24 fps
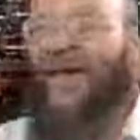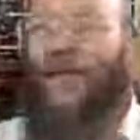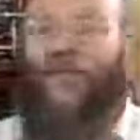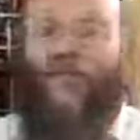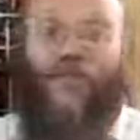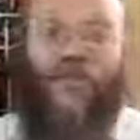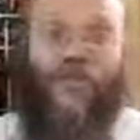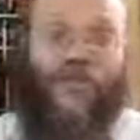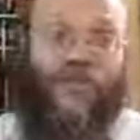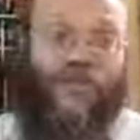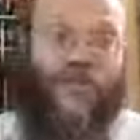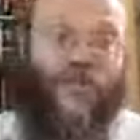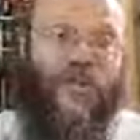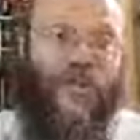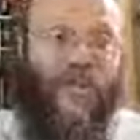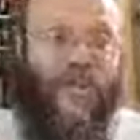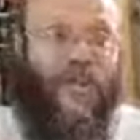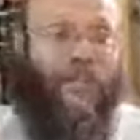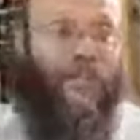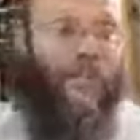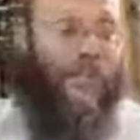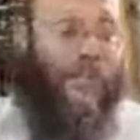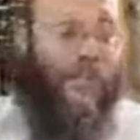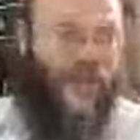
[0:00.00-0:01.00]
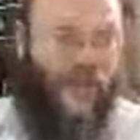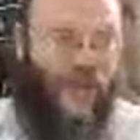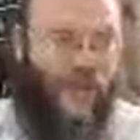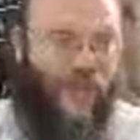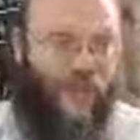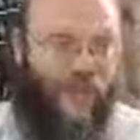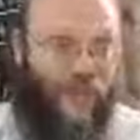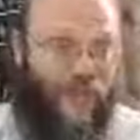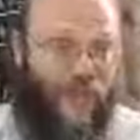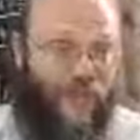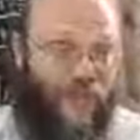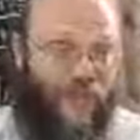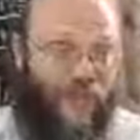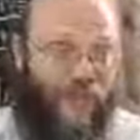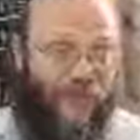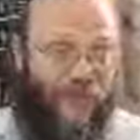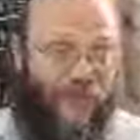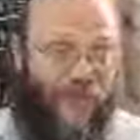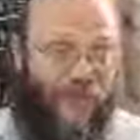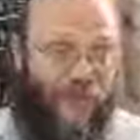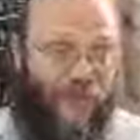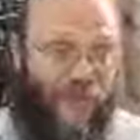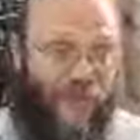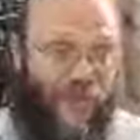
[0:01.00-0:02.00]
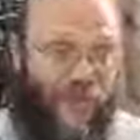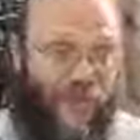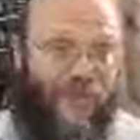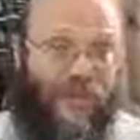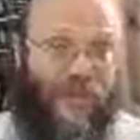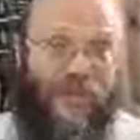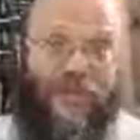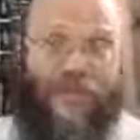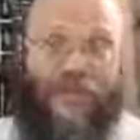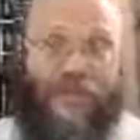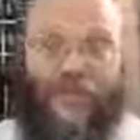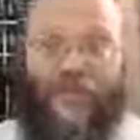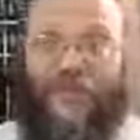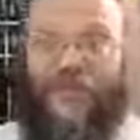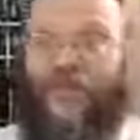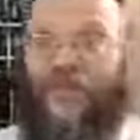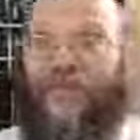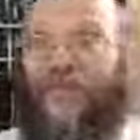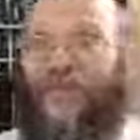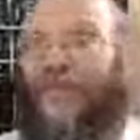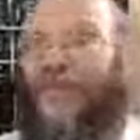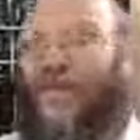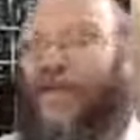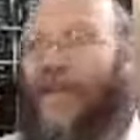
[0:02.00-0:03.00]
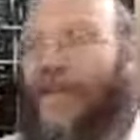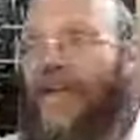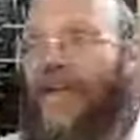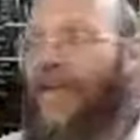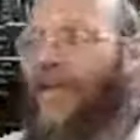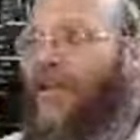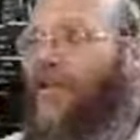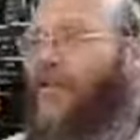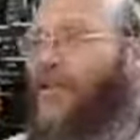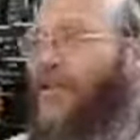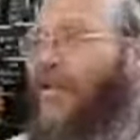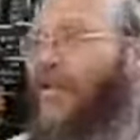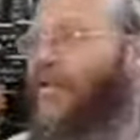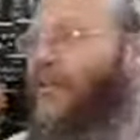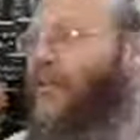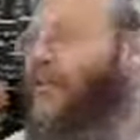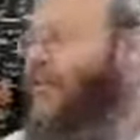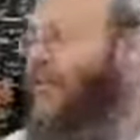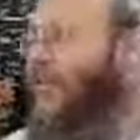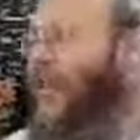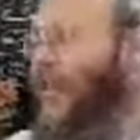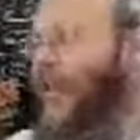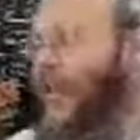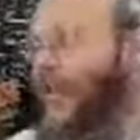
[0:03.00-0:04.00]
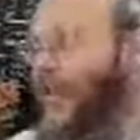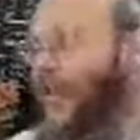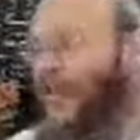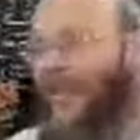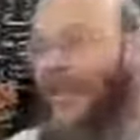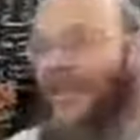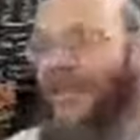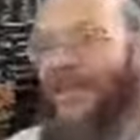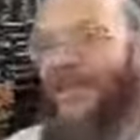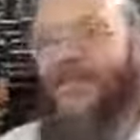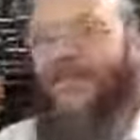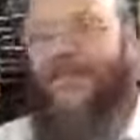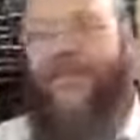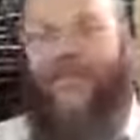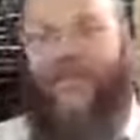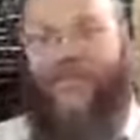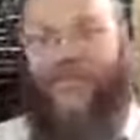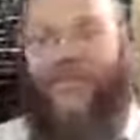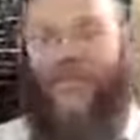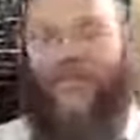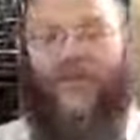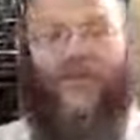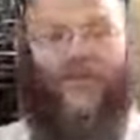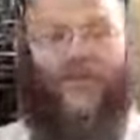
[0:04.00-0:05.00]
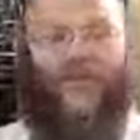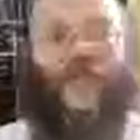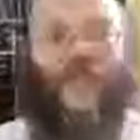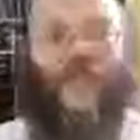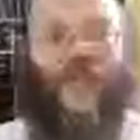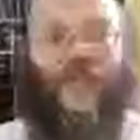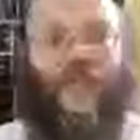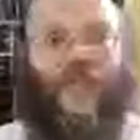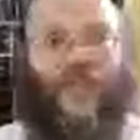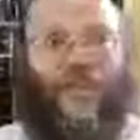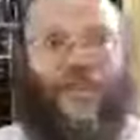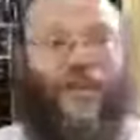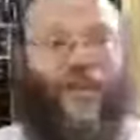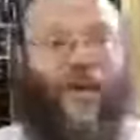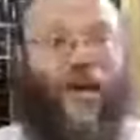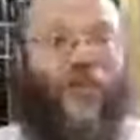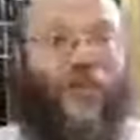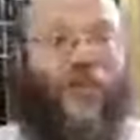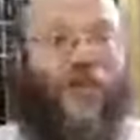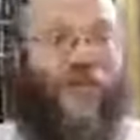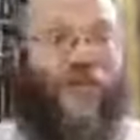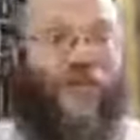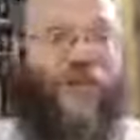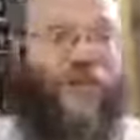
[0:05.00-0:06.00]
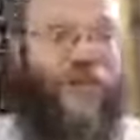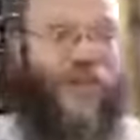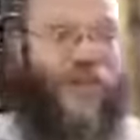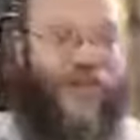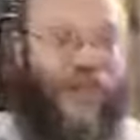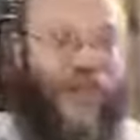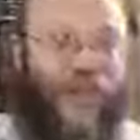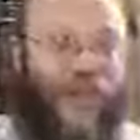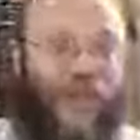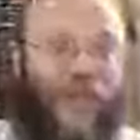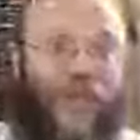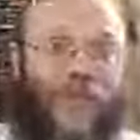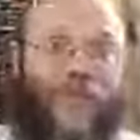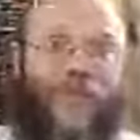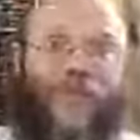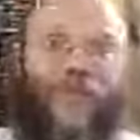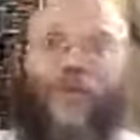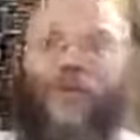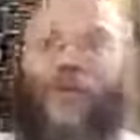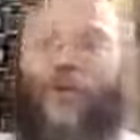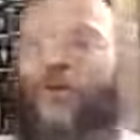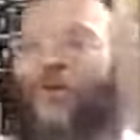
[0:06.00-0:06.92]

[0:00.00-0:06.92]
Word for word: hungry, so they eat mezonot. Right? In the world today, I think it's a very, very, very common thing. People go